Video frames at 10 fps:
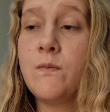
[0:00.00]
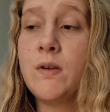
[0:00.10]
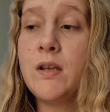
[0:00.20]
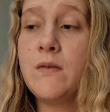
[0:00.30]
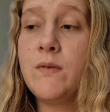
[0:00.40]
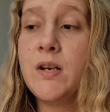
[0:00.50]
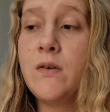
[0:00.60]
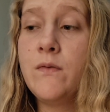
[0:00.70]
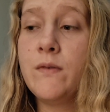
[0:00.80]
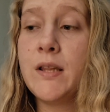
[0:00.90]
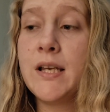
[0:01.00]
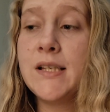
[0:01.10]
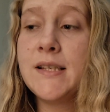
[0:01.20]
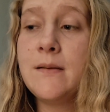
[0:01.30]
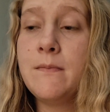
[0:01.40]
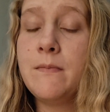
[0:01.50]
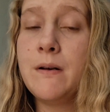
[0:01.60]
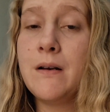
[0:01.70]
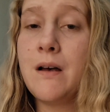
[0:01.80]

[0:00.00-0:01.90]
we don't realize it, but